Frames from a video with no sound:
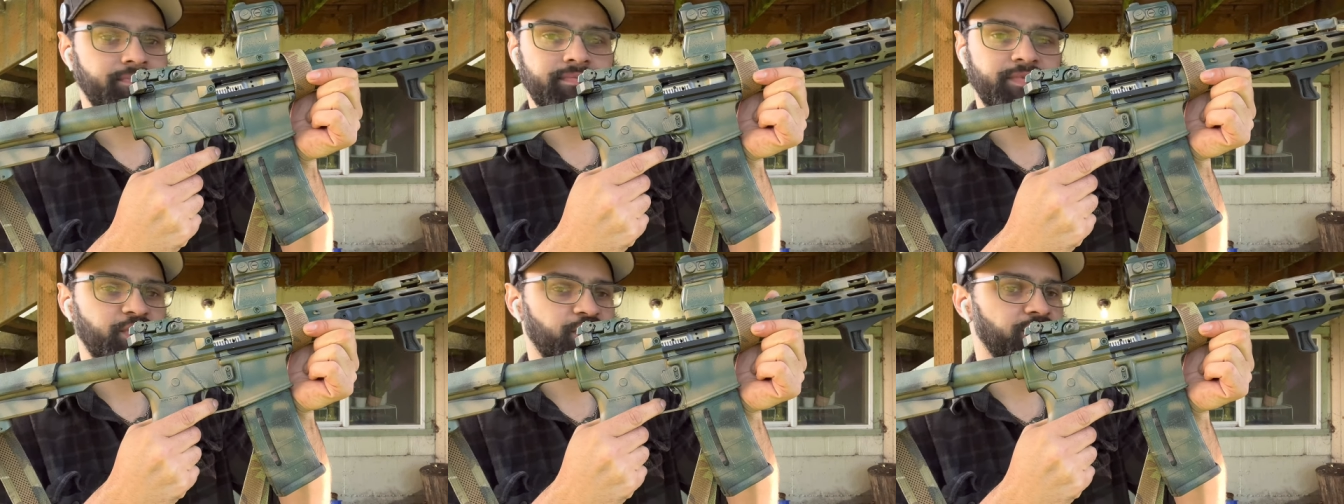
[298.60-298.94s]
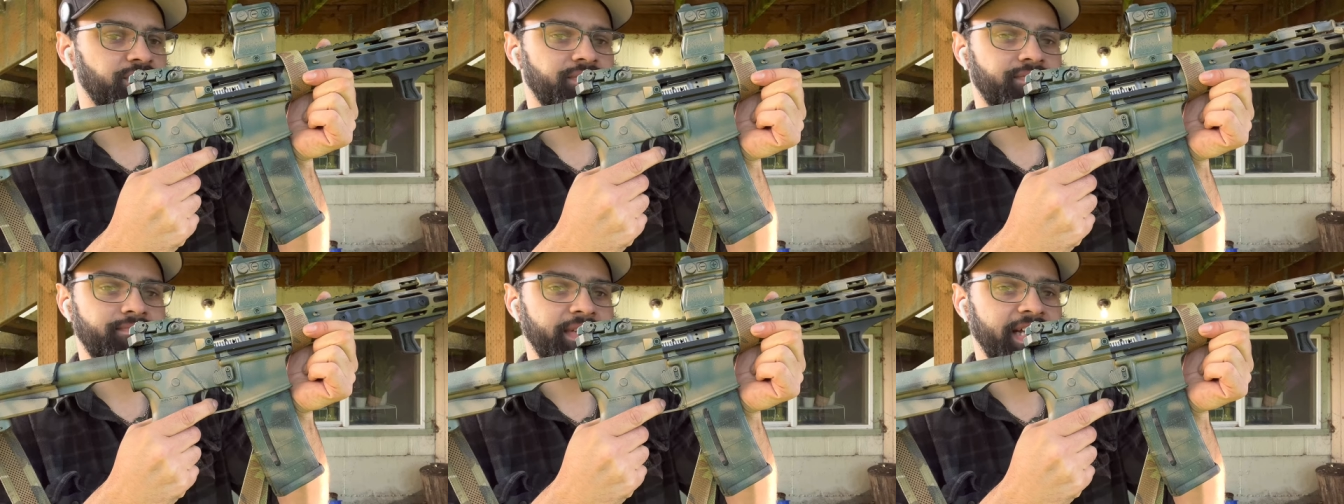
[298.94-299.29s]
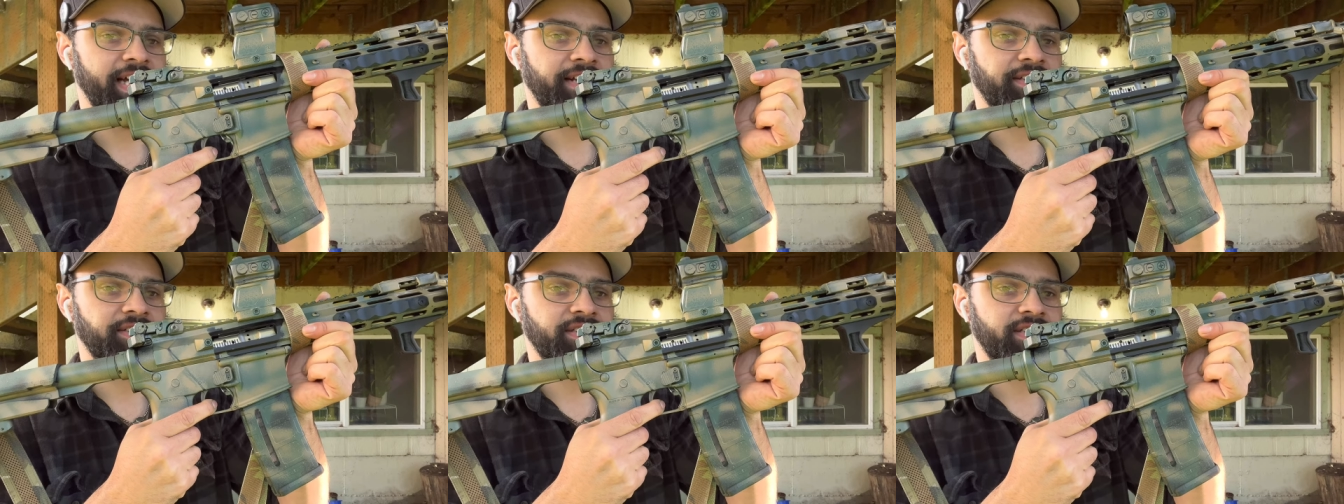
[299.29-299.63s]
Just
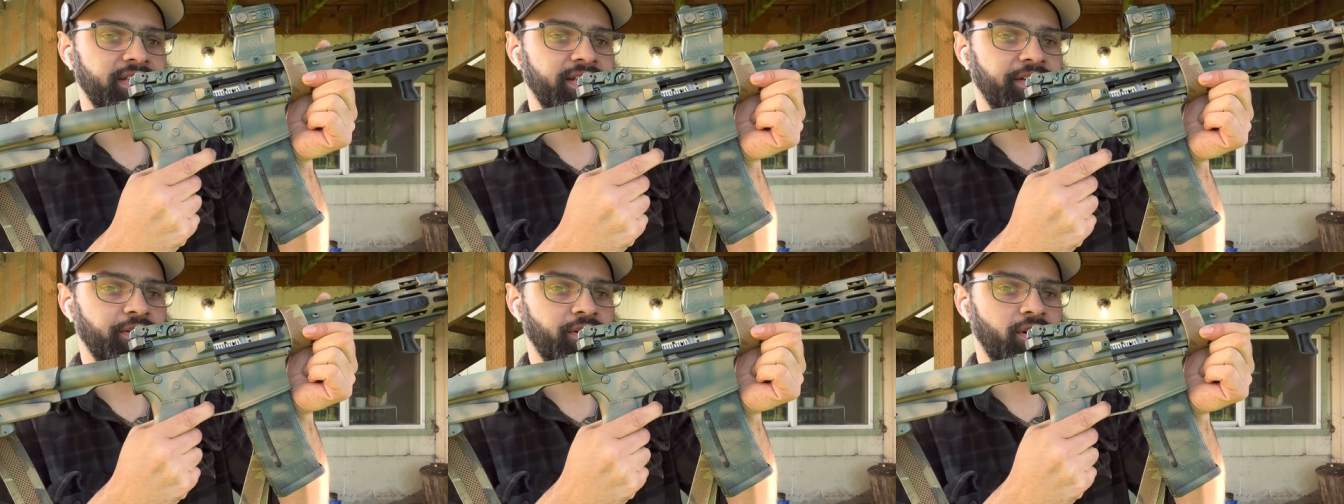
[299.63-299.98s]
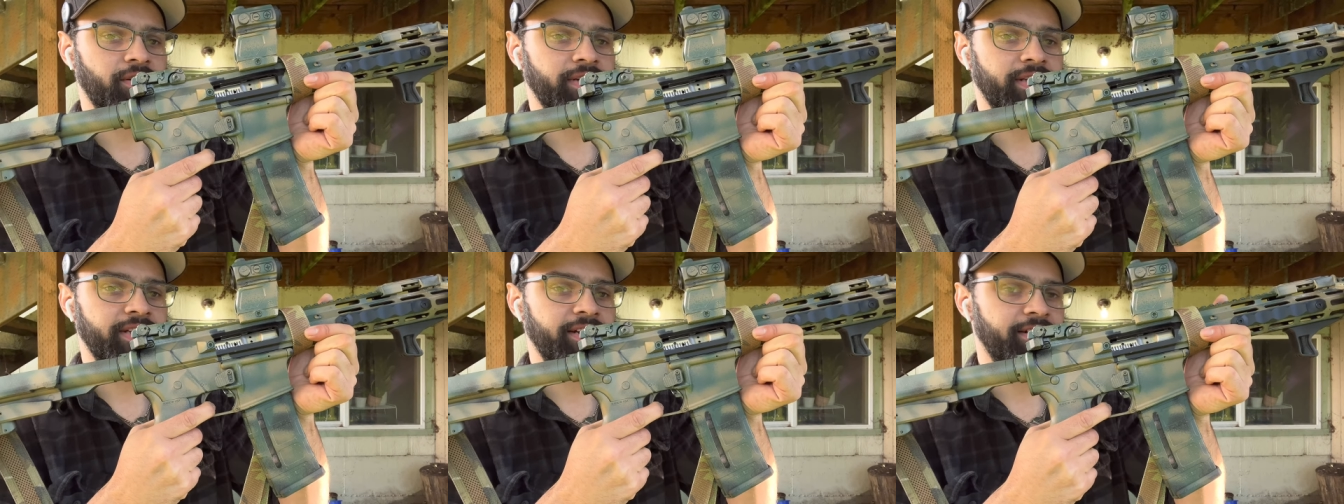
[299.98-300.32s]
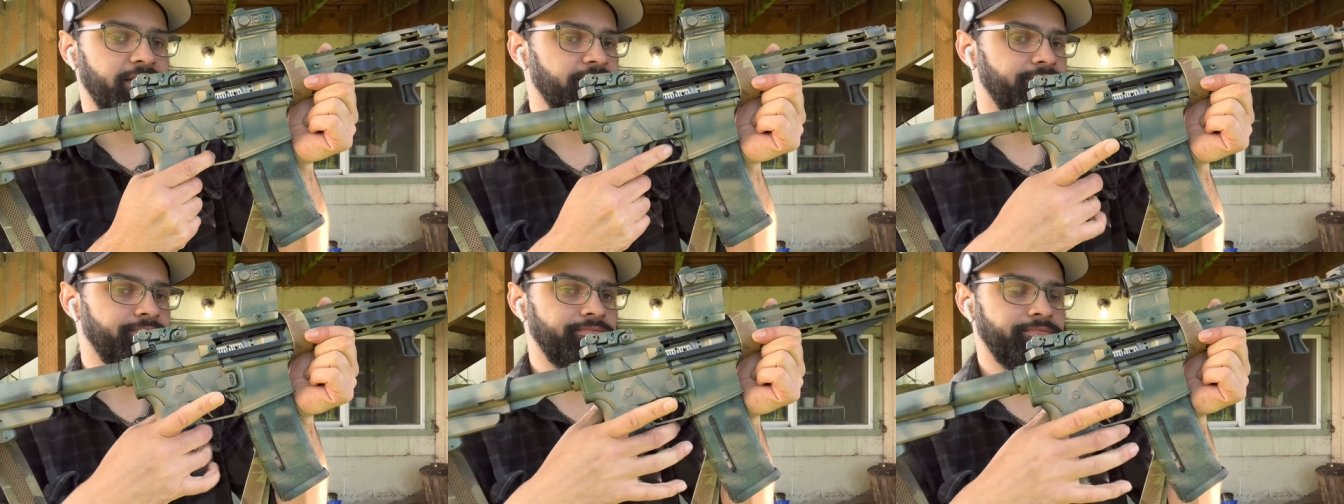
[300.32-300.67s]
that easy, and then you're already there.
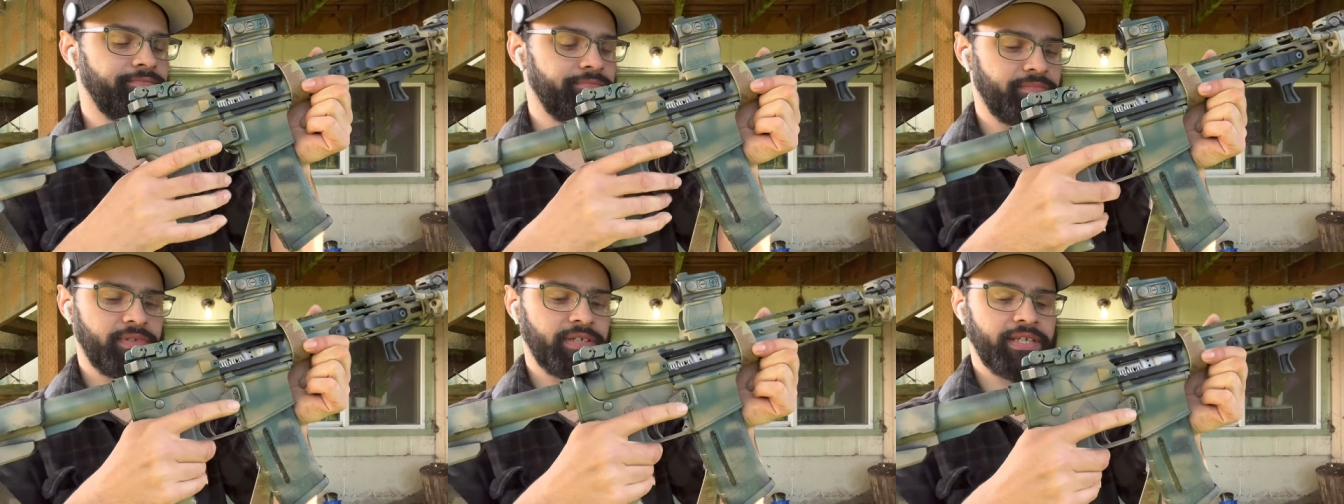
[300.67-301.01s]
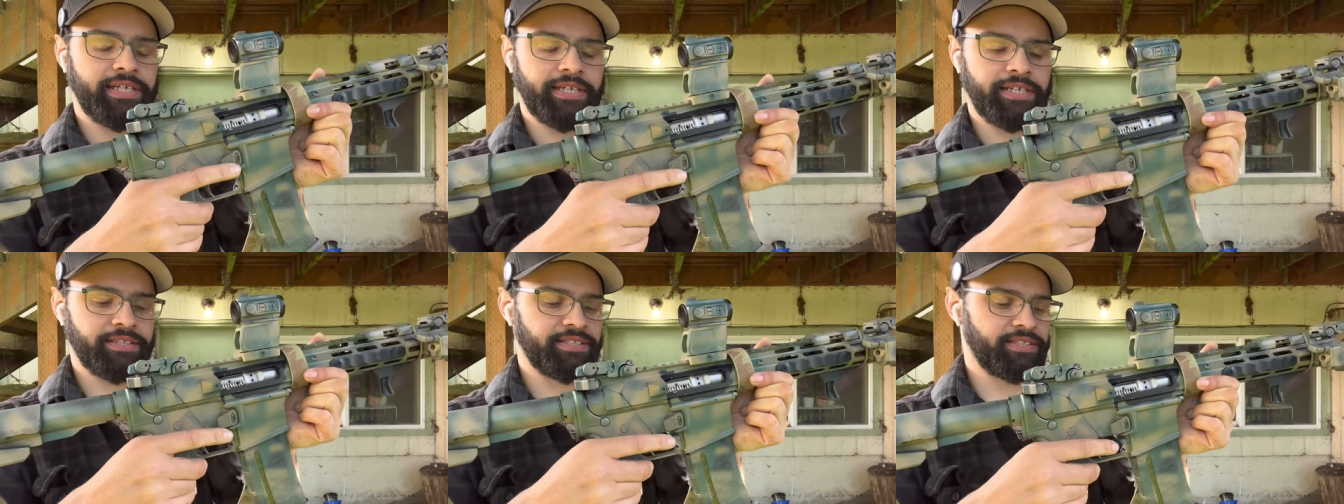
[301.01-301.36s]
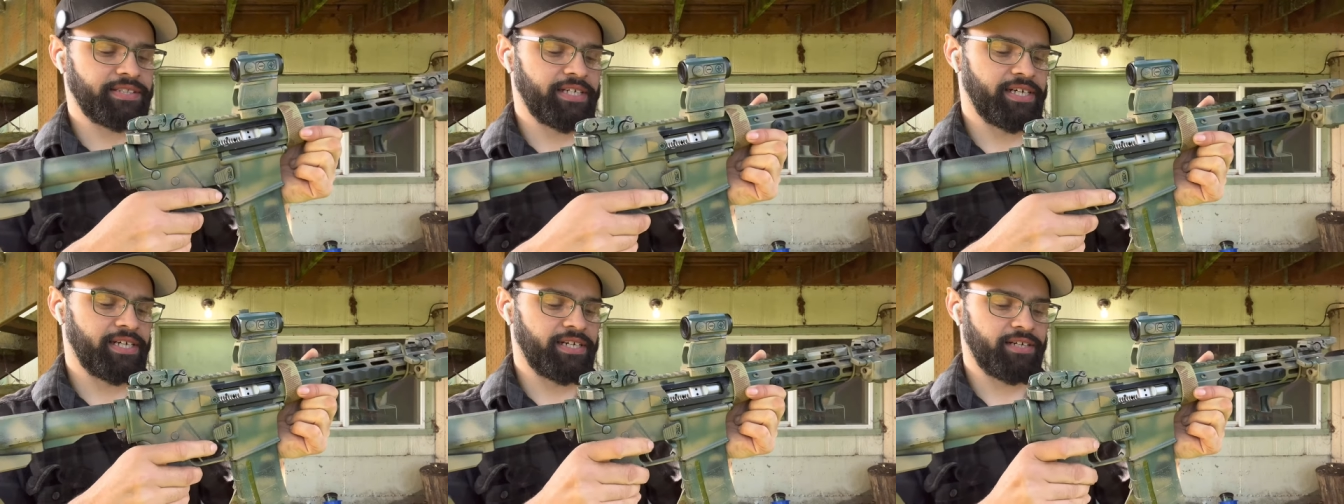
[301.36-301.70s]
And it's
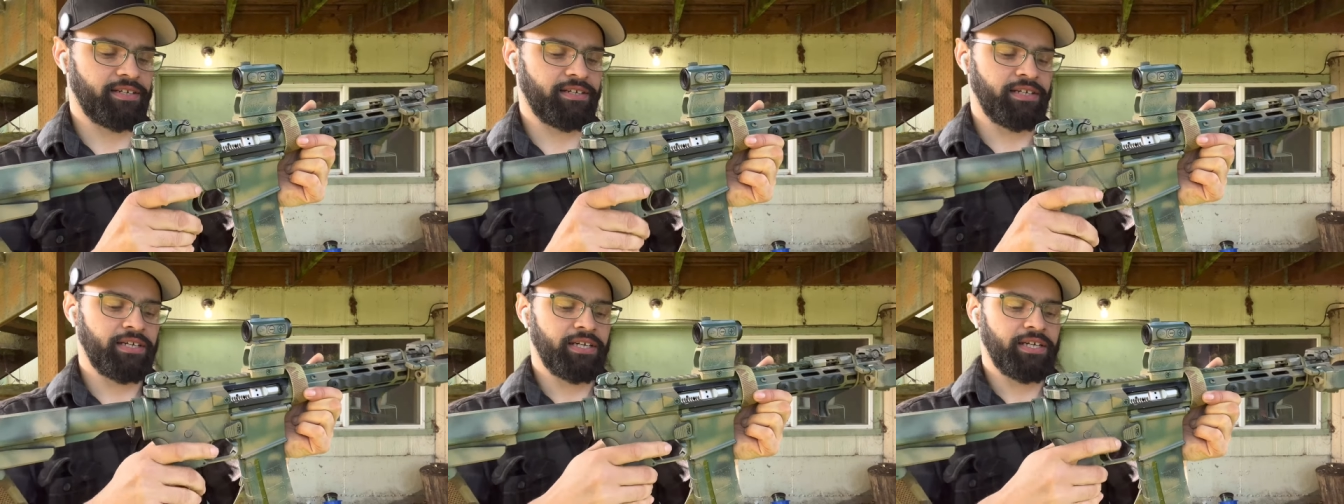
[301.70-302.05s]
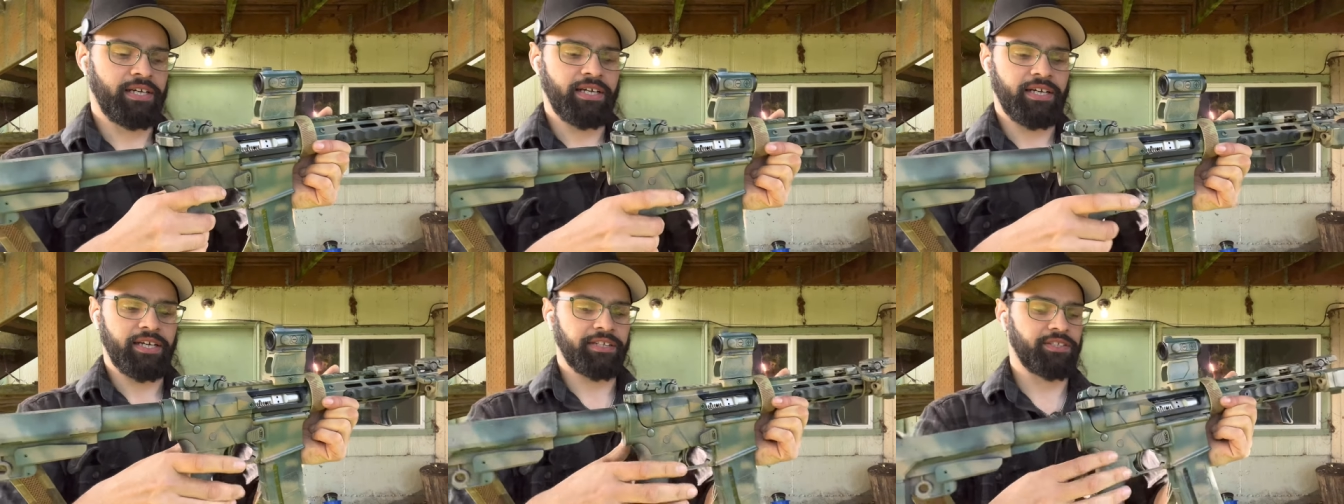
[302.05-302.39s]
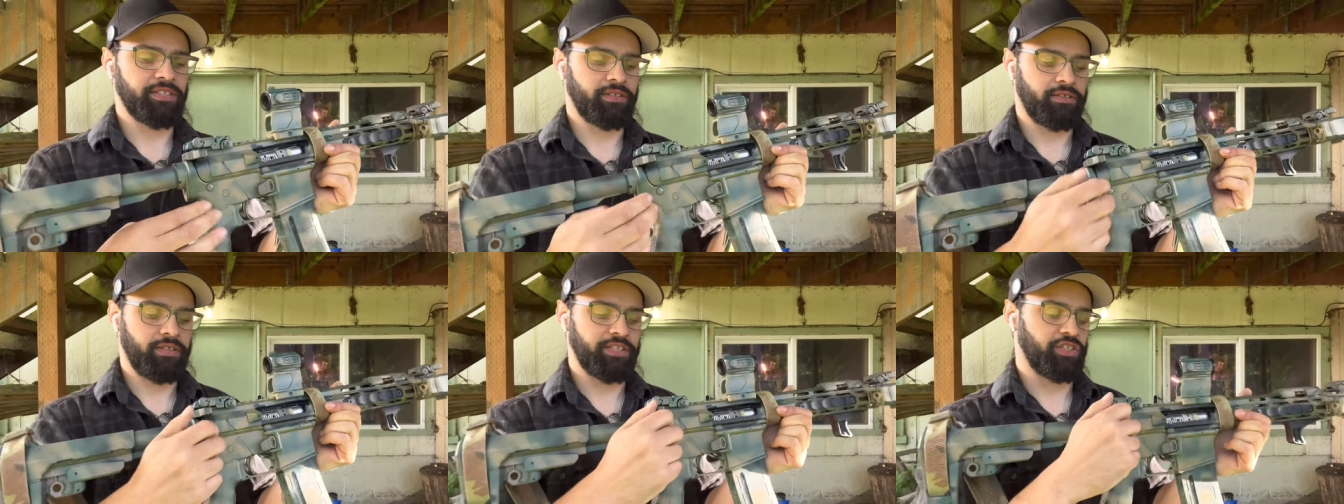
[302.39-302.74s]
uh, it's
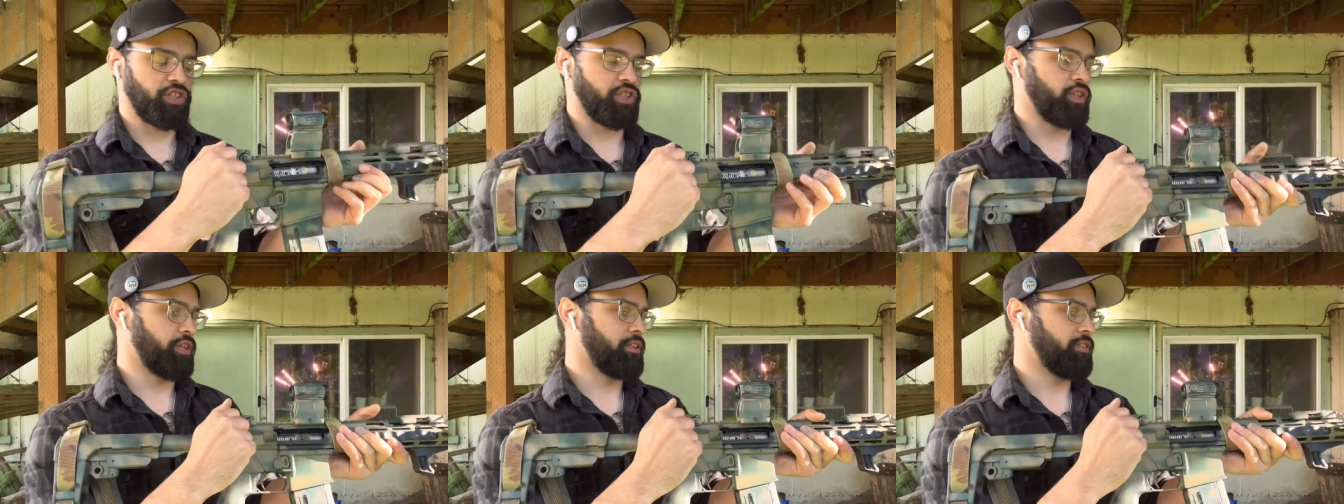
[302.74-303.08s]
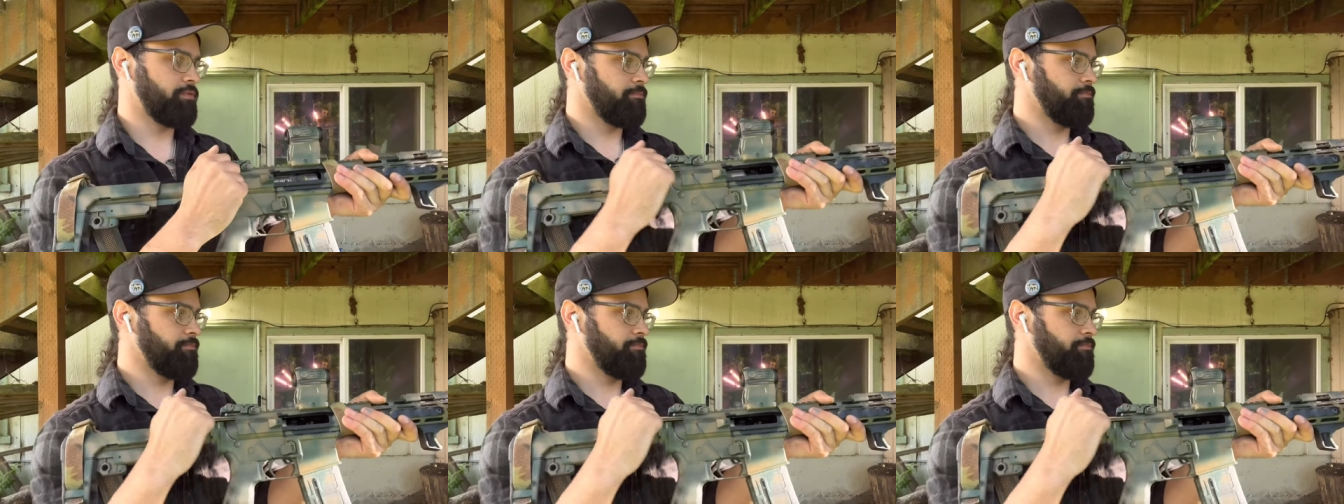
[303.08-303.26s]
a it's a good